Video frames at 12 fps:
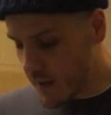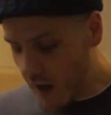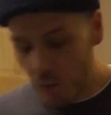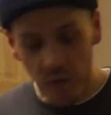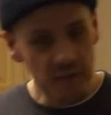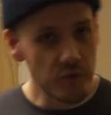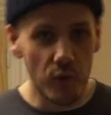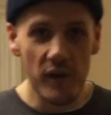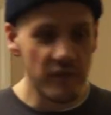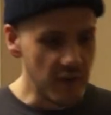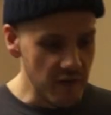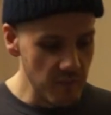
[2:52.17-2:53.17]
What's
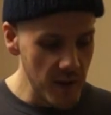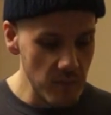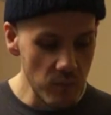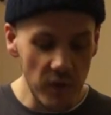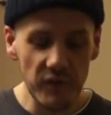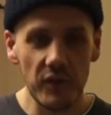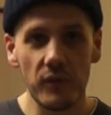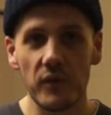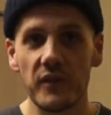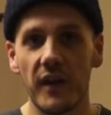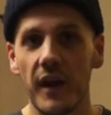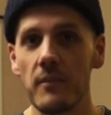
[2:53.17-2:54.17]
25 ml? Most of the
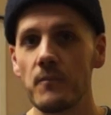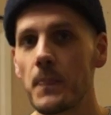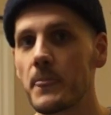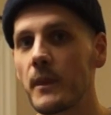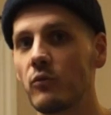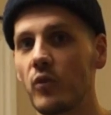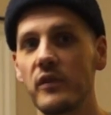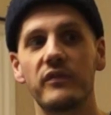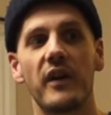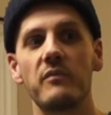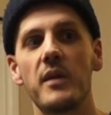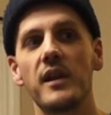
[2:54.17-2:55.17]
time,
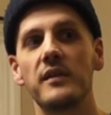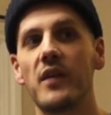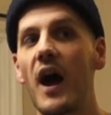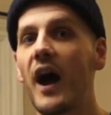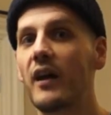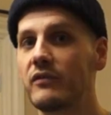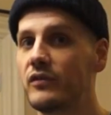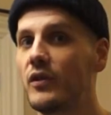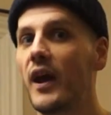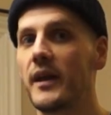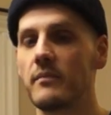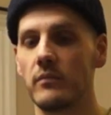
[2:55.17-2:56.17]
25 ml is half a
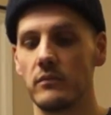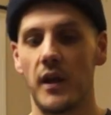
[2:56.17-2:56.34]
lime.